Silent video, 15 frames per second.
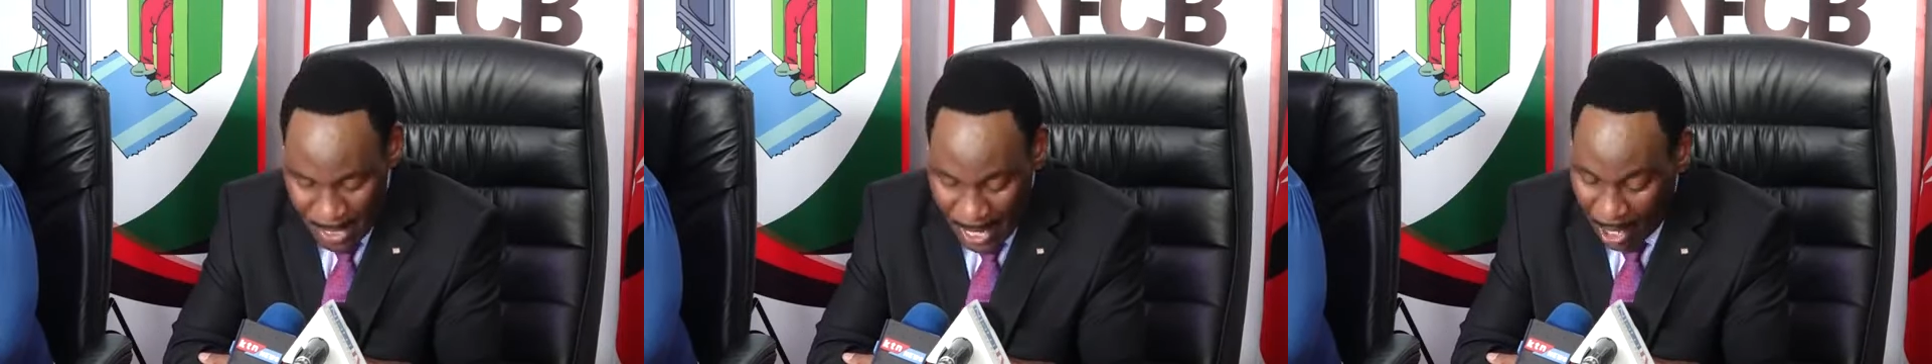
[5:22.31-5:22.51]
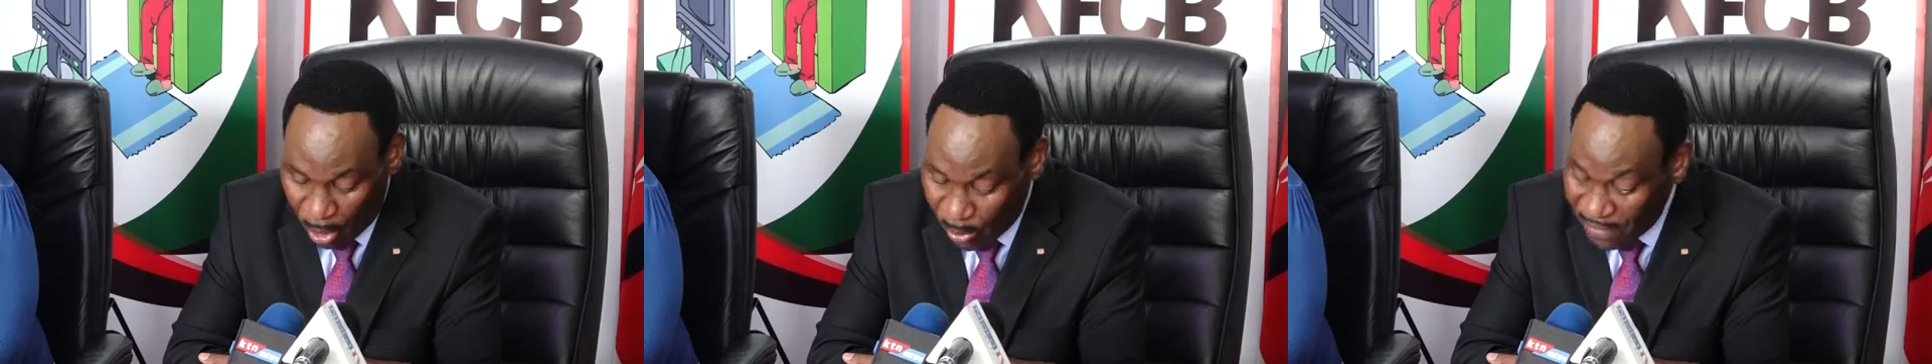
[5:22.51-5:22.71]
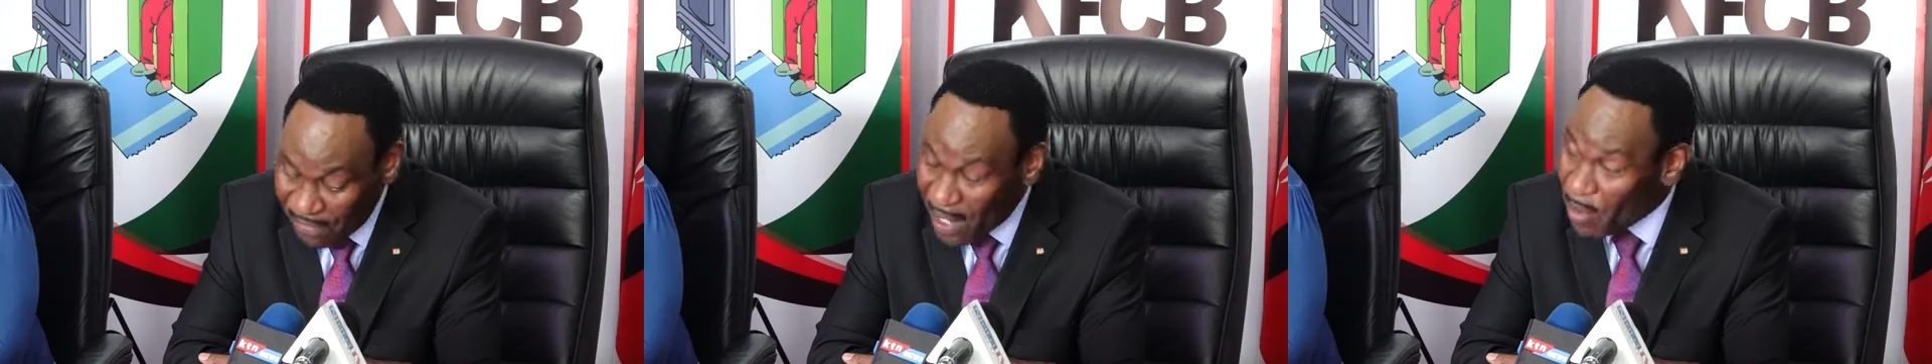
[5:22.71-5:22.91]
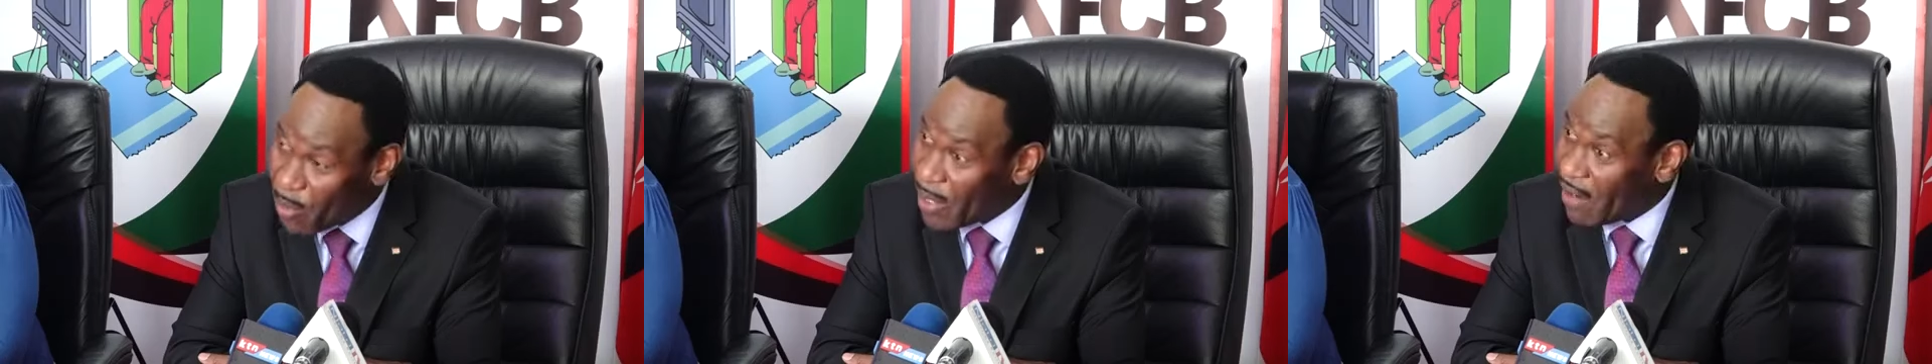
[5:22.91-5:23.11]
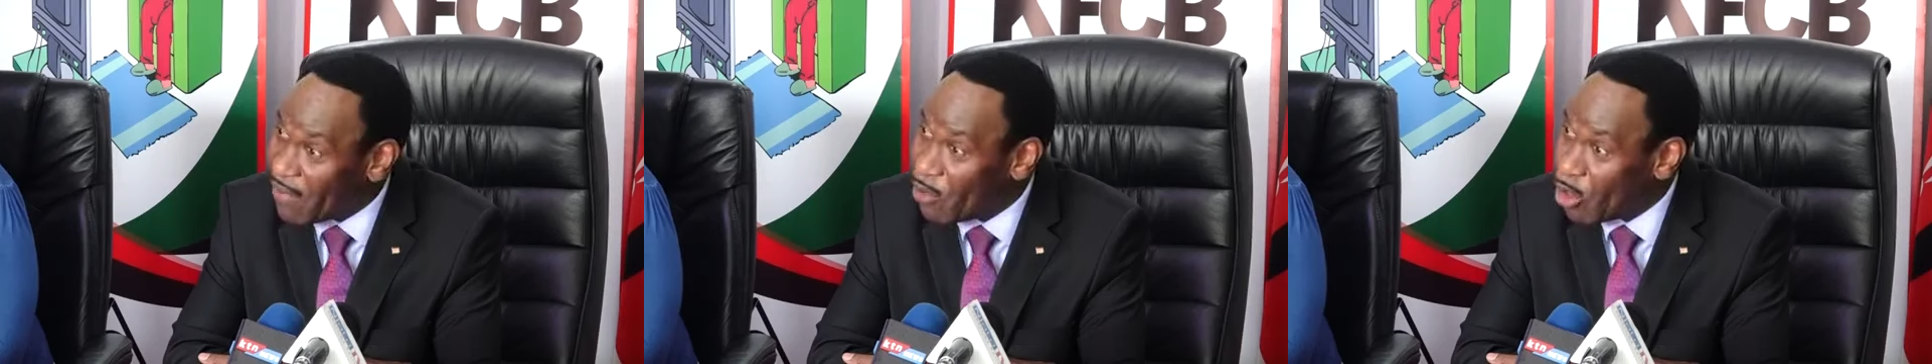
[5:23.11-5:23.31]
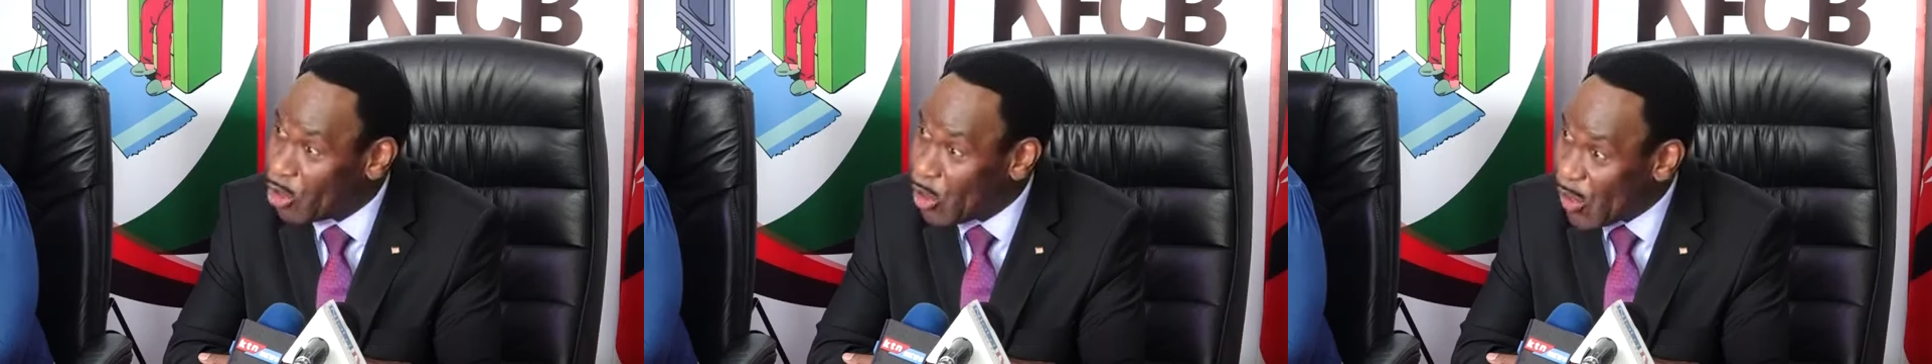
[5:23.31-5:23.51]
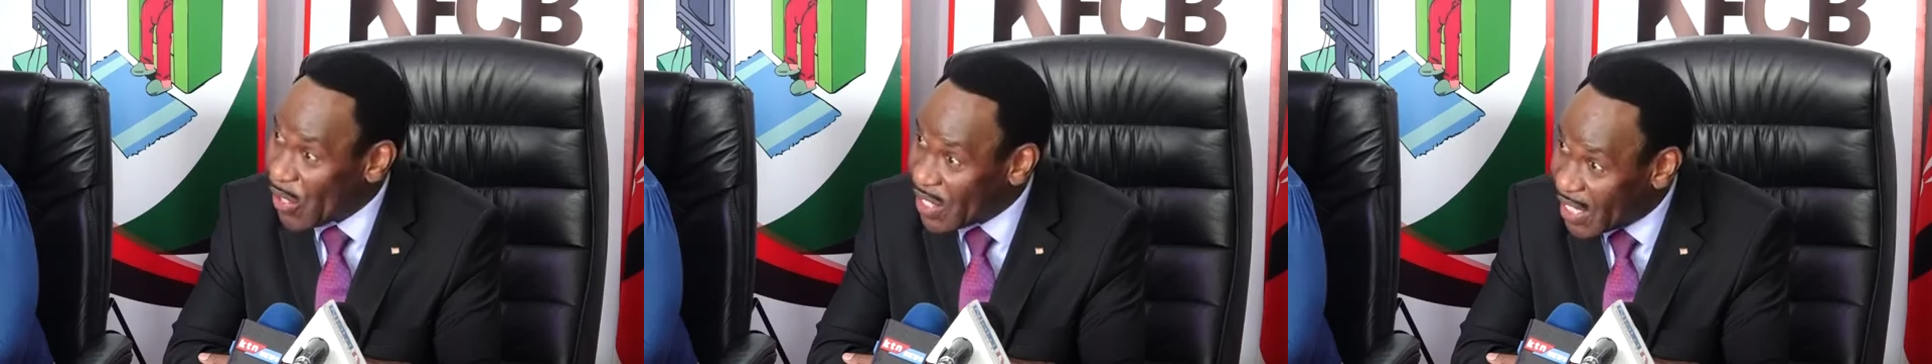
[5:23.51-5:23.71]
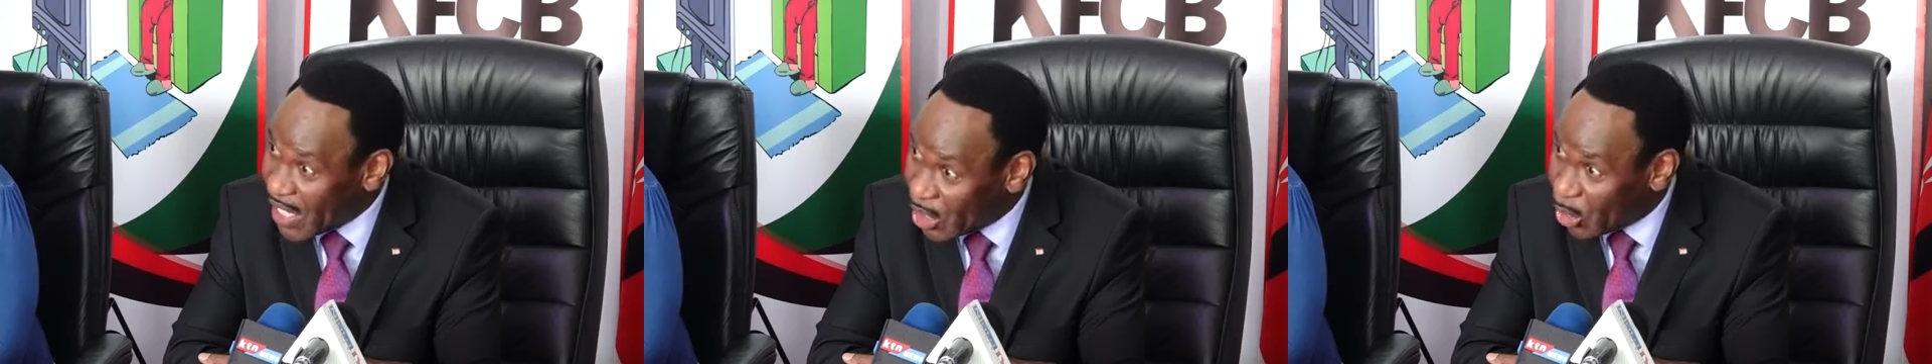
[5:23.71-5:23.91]
However, we have no
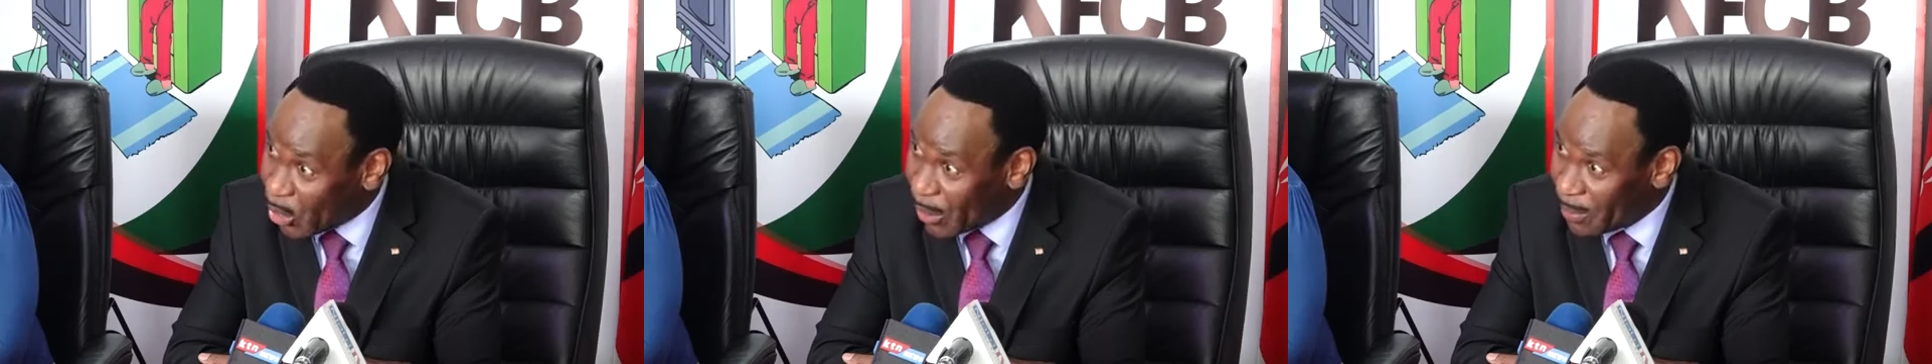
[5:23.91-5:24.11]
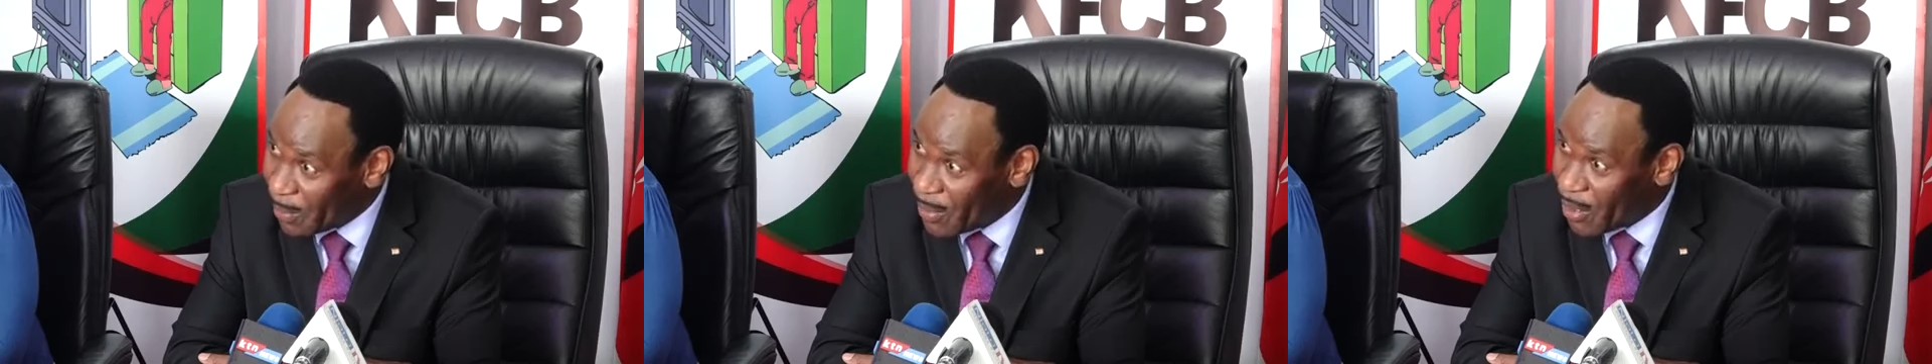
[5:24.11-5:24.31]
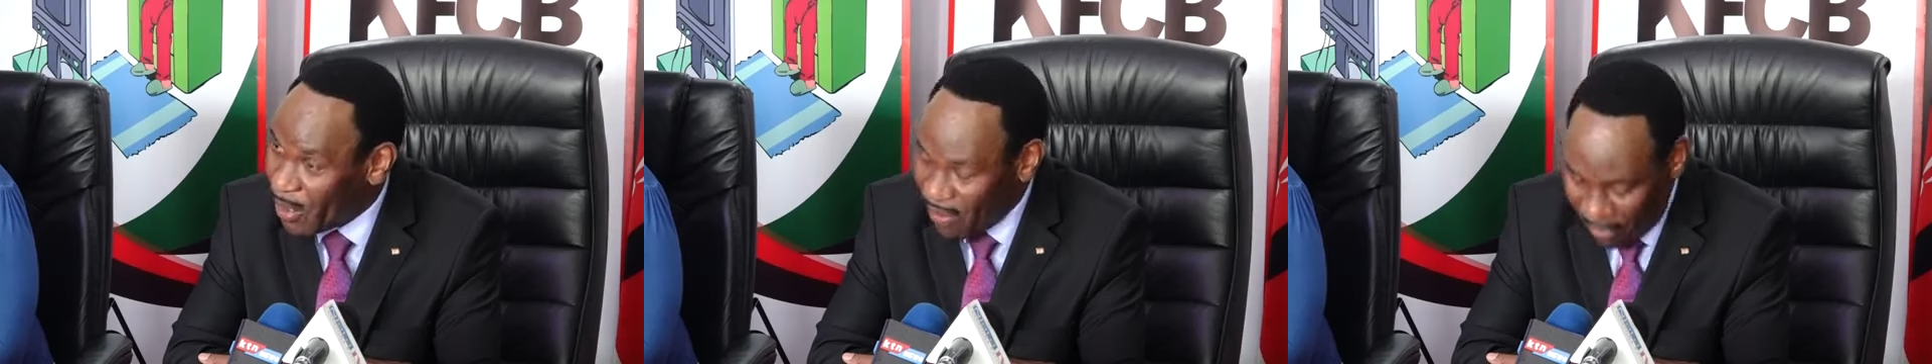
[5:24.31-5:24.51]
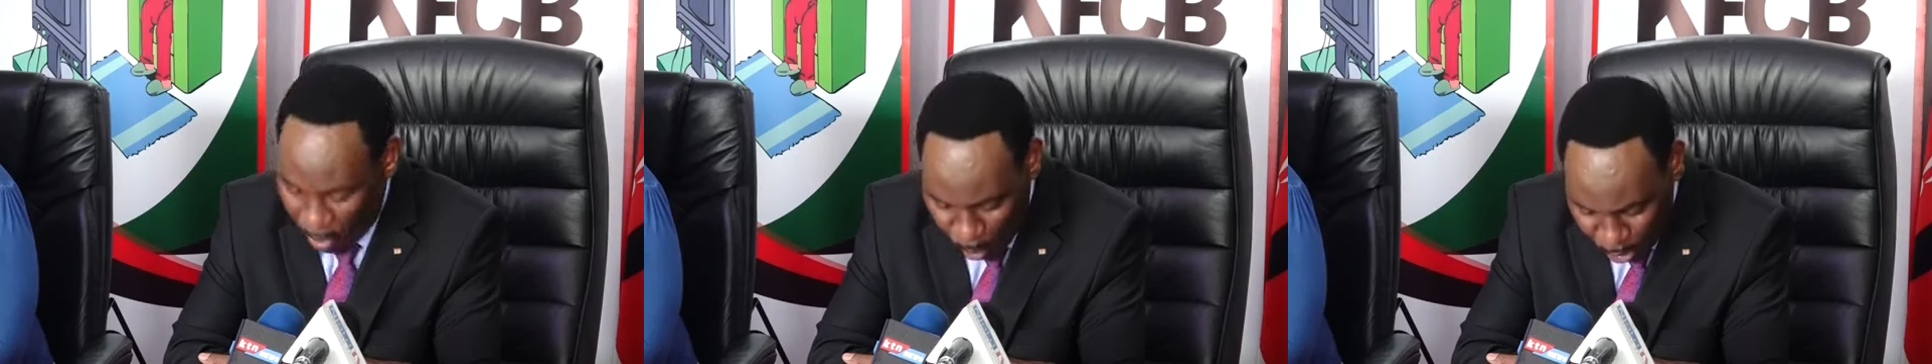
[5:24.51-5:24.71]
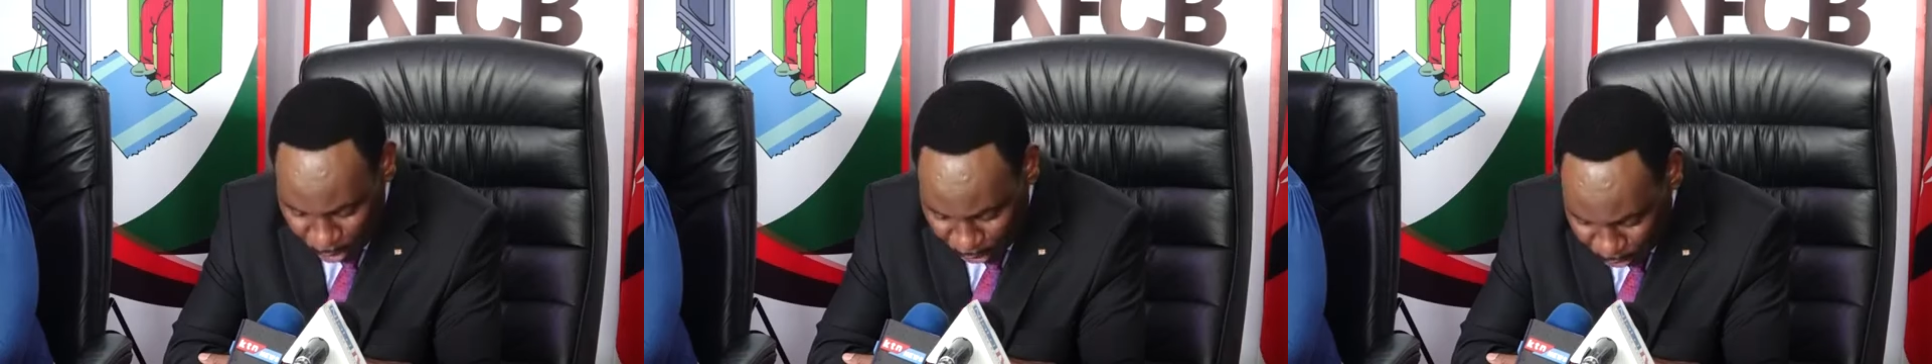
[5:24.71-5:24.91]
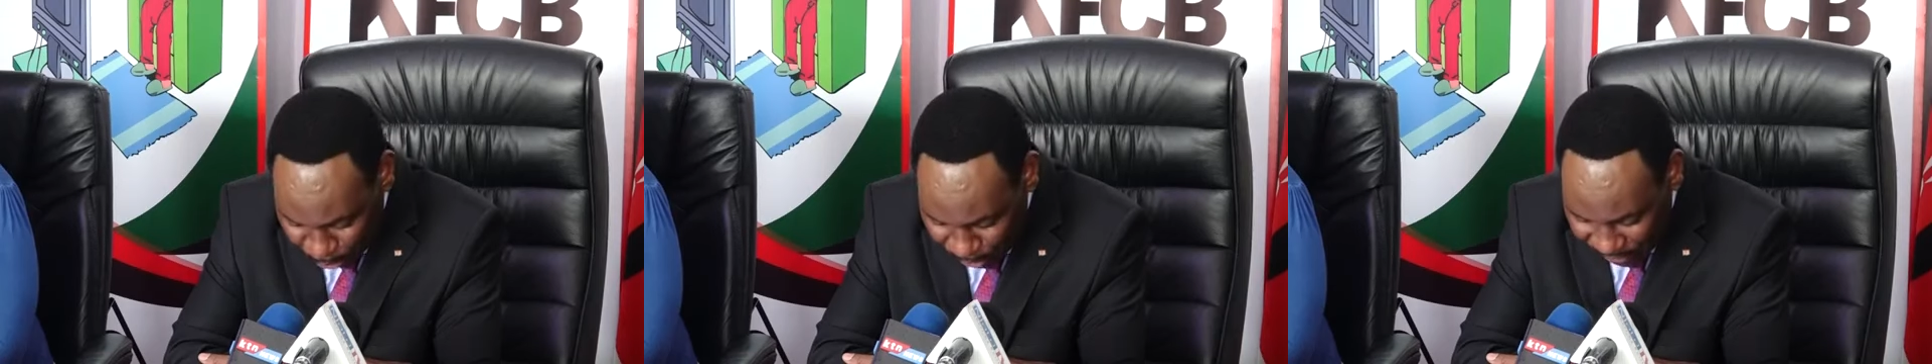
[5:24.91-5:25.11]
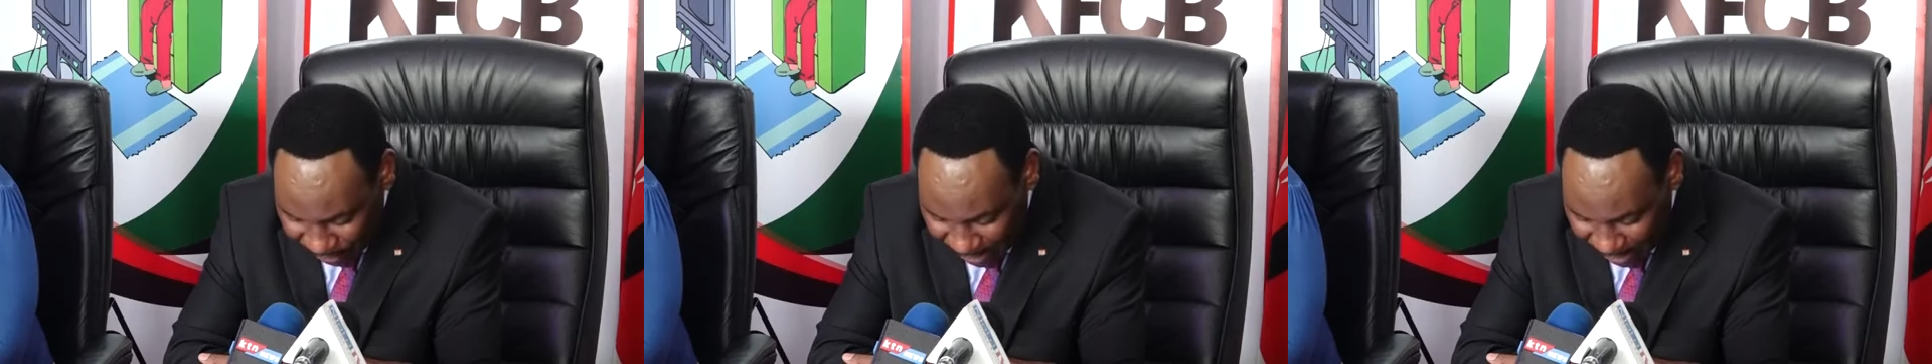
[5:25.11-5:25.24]
jurisdiction over what shows